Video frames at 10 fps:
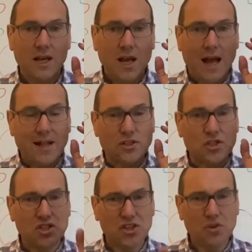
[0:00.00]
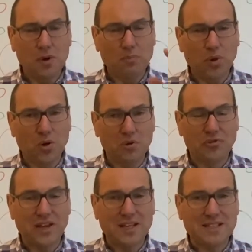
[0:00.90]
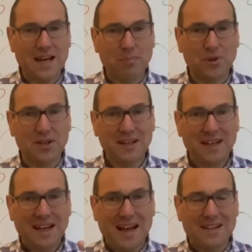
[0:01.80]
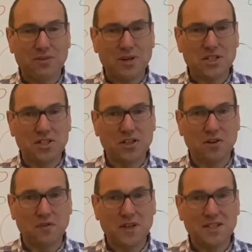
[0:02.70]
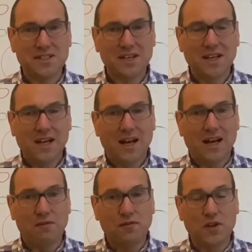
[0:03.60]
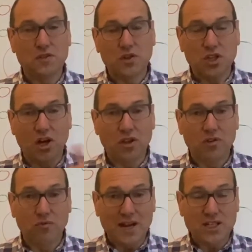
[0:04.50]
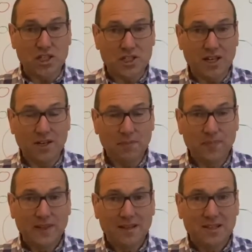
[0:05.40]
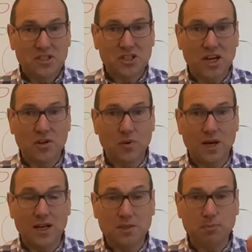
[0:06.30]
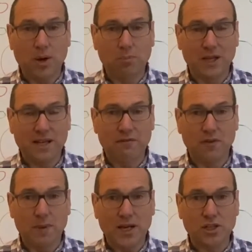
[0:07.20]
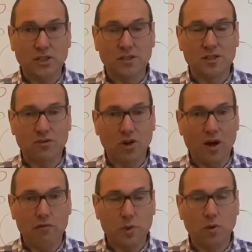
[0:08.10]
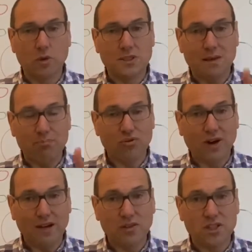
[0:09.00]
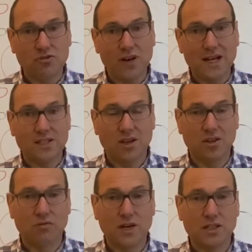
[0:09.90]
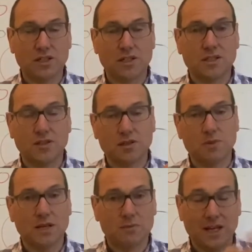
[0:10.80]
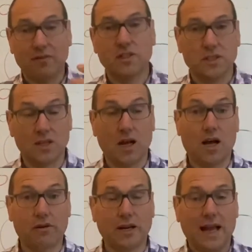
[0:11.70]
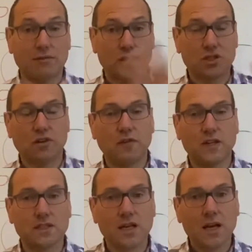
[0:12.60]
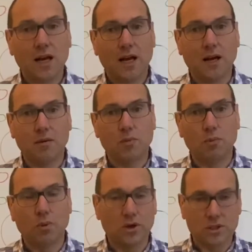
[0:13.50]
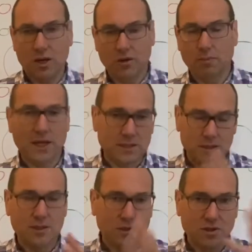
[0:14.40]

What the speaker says: And two important things happen at the registered office. First of all, it's on the register, so it's public information. So not everybody wants their private address on the register, so sometimes they have it at our accountant's office, but other places